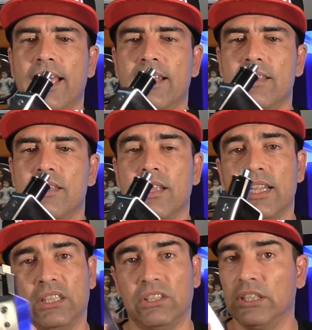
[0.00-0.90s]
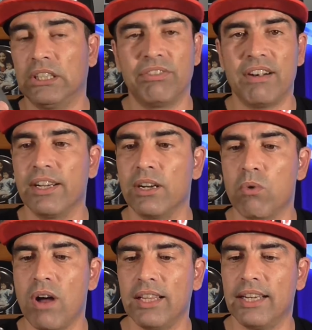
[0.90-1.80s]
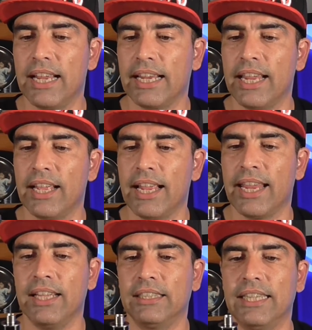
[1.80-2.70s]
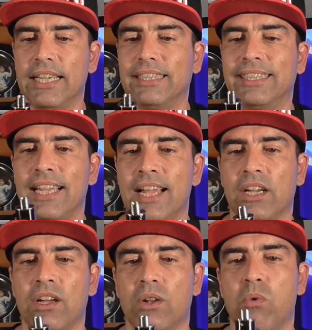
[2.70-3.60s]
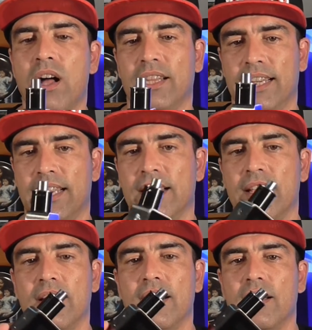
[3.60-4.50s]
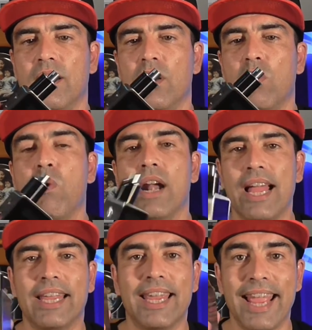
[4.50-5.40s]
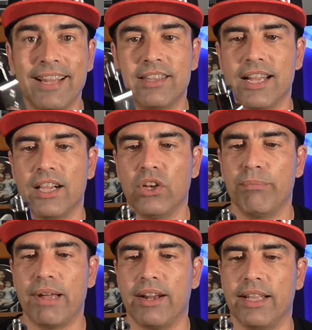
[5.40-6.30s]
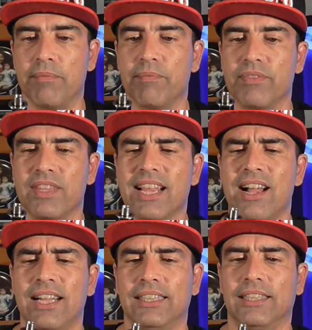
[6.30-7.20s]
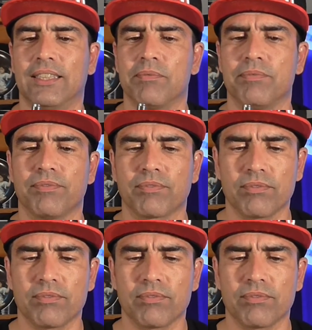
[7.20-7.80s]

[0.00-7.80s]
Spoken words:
and it's very good quality. I can't say it's not good quality. What I can tell you about it, the cons